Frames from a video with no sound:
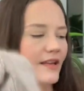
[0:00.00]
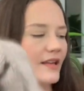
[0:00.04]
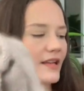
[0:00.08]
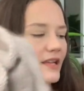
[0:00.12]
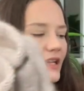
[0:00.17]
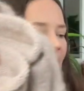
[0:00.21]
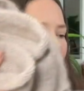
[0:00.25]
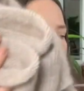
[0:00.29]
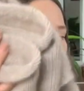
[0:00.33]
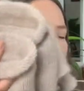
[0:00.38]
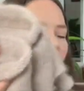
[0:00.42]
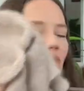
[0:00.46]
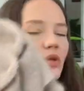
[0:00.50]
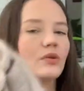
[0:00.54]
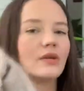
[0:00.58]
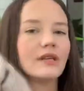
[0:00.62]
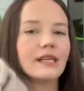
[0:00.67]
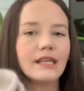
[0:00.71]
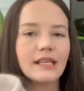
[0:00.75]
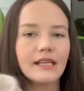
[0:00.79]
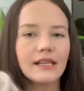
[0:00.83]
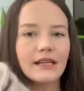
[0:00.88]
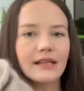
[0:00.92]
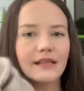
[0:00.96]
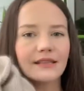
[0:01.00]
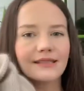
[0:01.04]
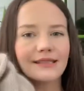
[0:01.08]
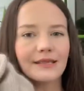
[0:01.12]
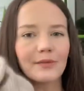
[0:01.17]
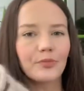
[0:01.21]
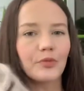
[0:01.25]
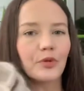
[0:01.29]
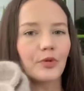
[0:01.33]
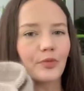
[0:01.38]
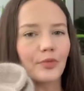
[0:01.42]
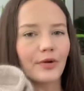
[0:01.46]
you know, you need a
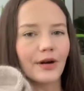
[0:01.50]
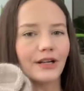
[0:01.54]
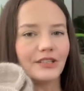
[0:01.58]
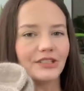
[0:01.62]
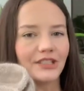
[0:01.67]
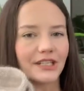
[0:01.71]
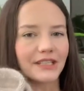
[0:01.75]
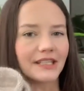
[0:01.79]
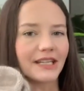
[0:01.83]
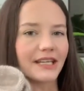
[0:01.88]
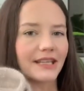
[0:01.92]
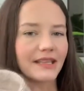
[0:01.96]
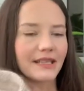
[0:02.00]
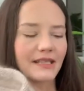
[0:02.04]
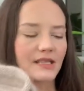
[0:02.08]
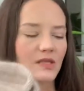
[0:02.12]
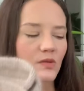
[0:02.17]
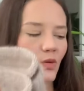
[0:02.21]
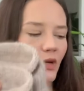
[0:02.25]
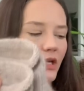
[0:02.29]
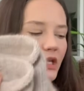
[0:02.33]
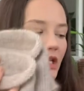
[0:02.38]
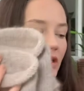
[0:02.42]
simple project like this when